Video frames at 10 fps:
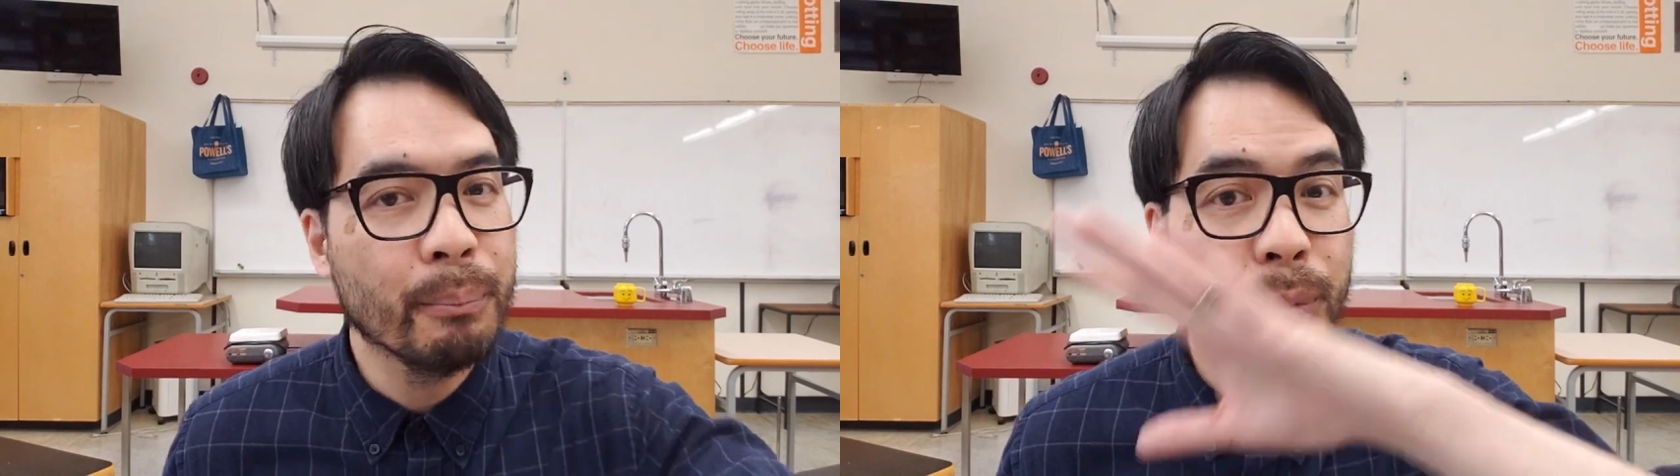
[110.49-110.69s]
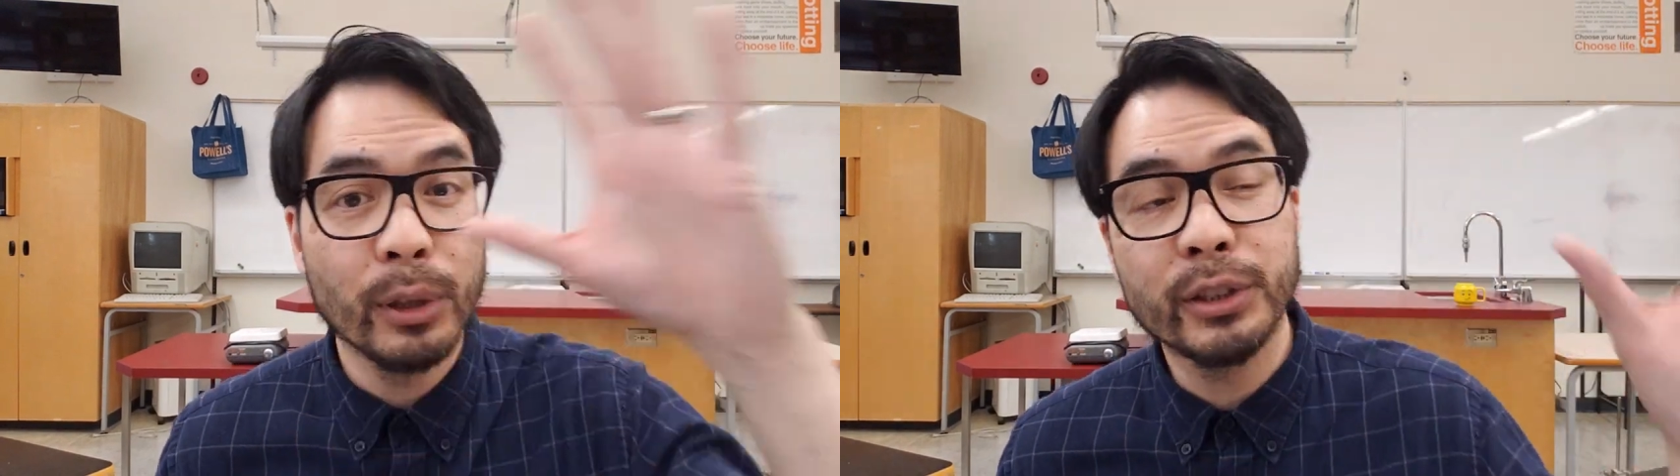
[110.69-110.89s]

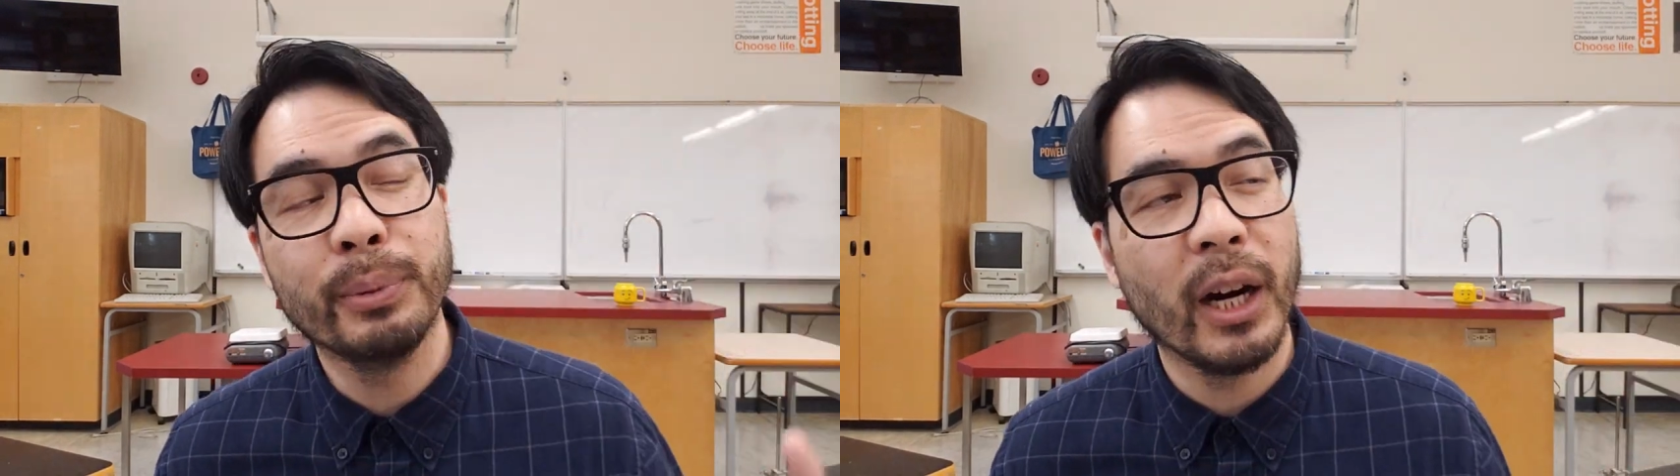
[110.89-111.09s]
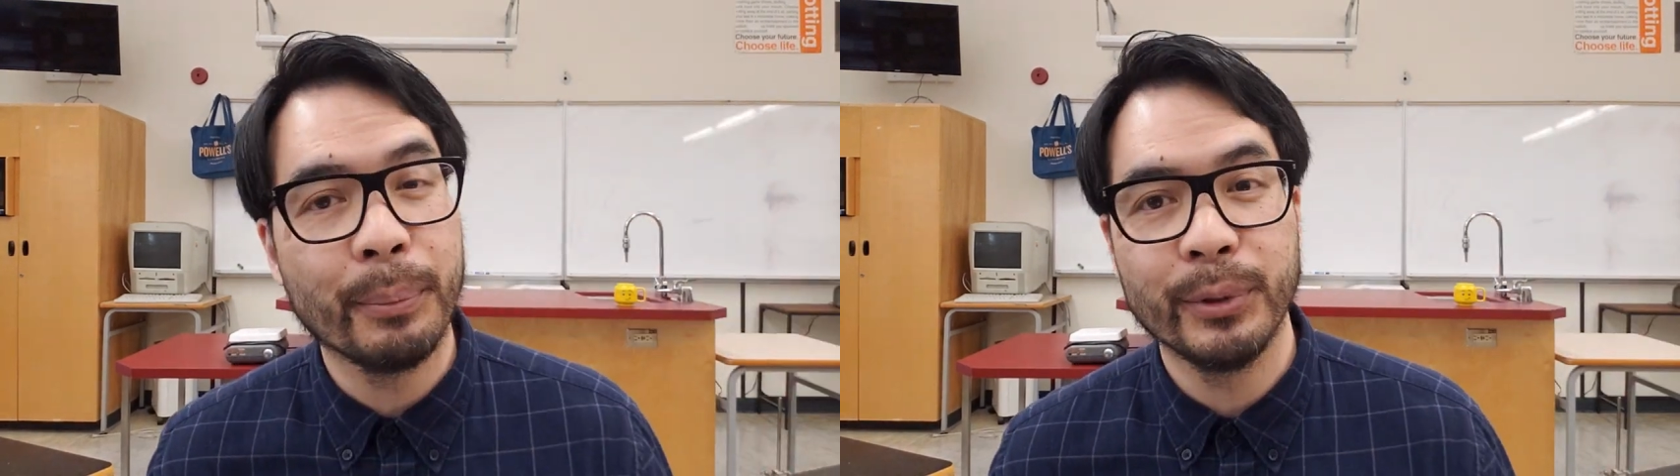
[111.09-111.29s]

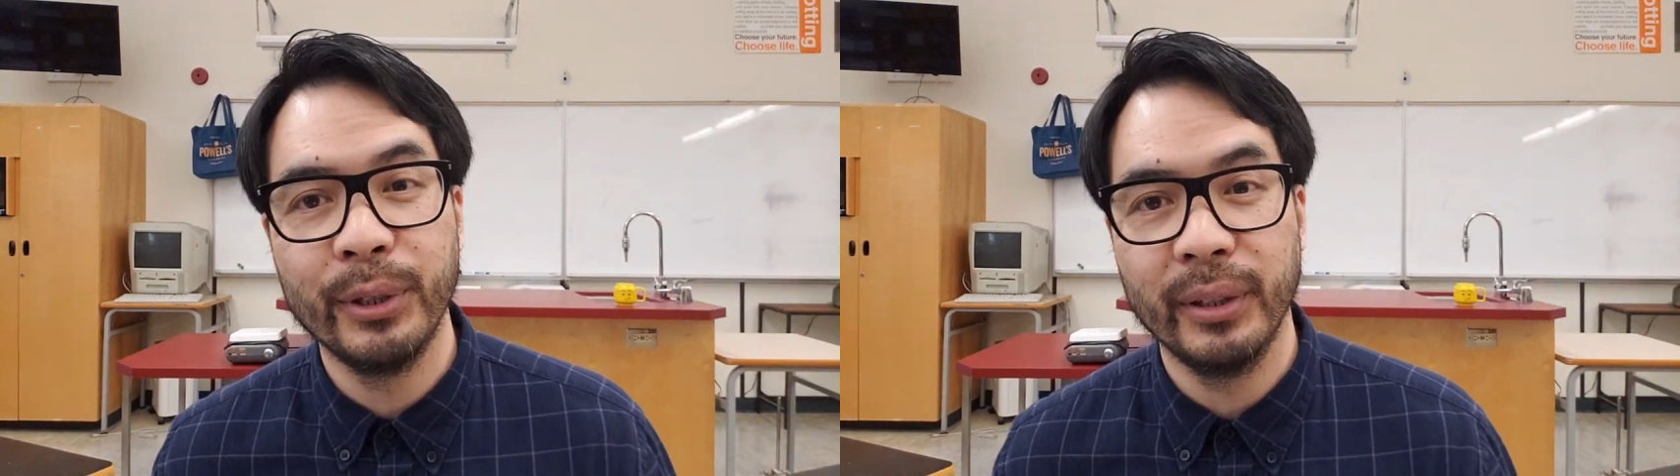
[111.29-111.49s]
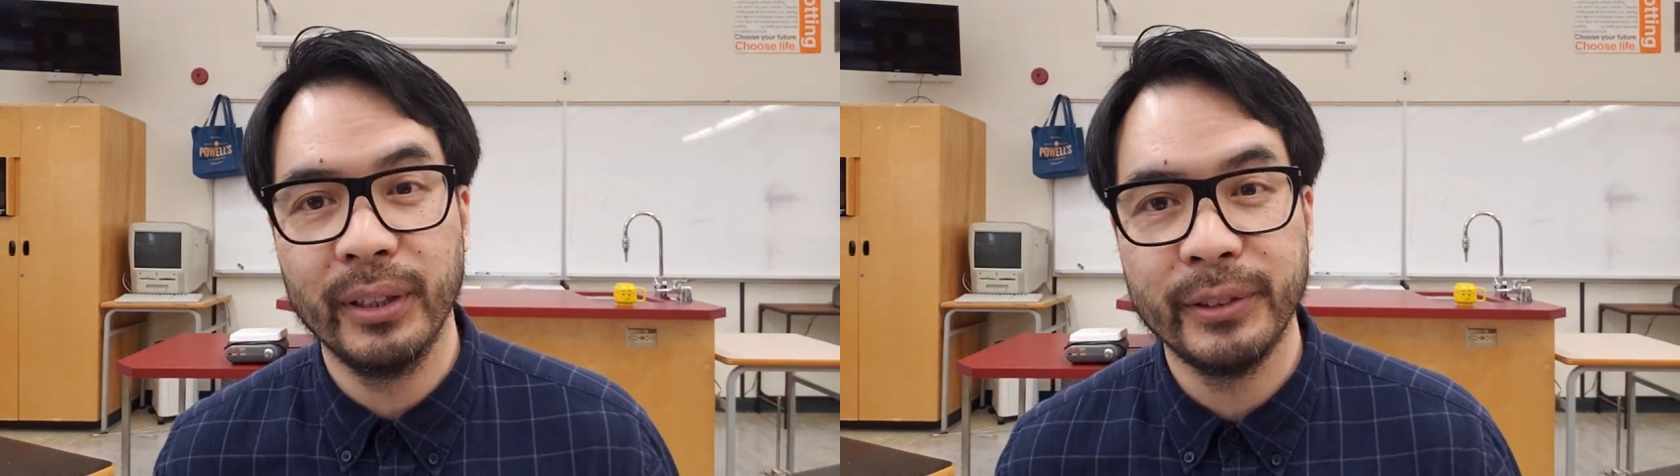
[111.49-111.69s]
multiple
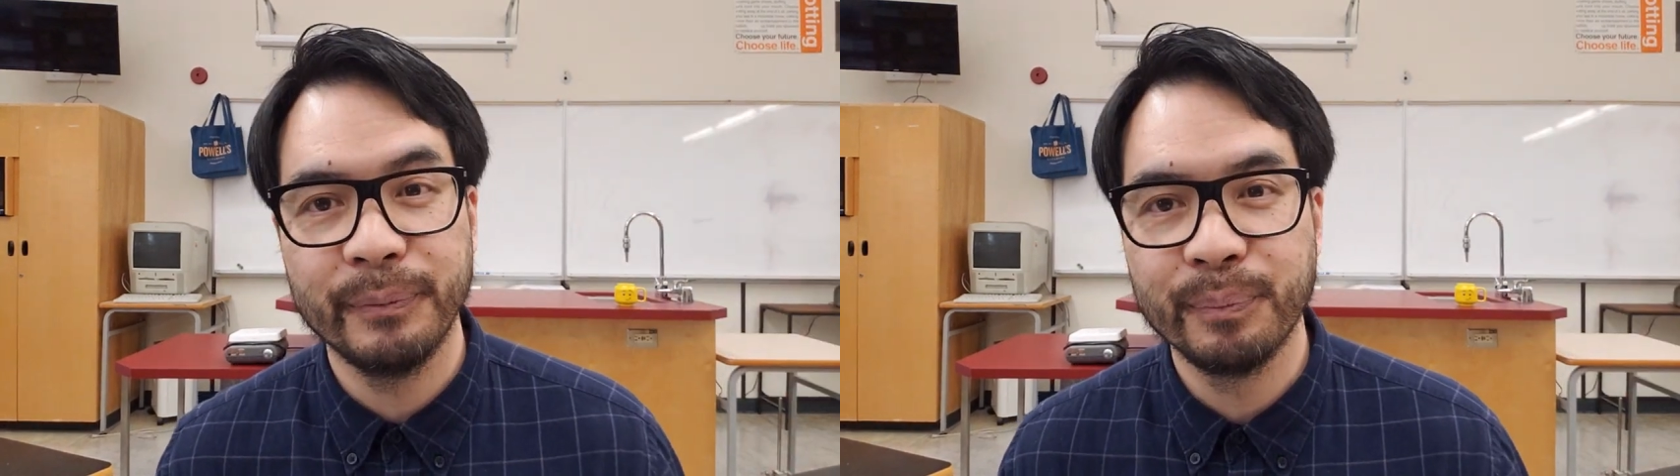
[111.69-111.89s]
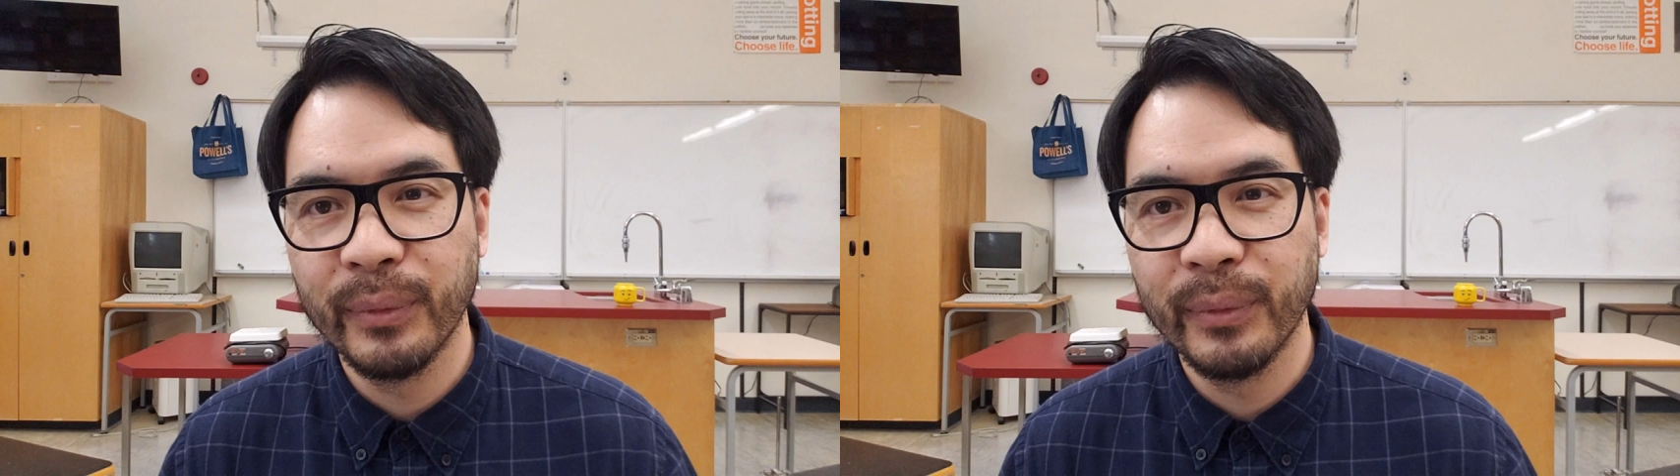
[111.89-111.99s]
opportunities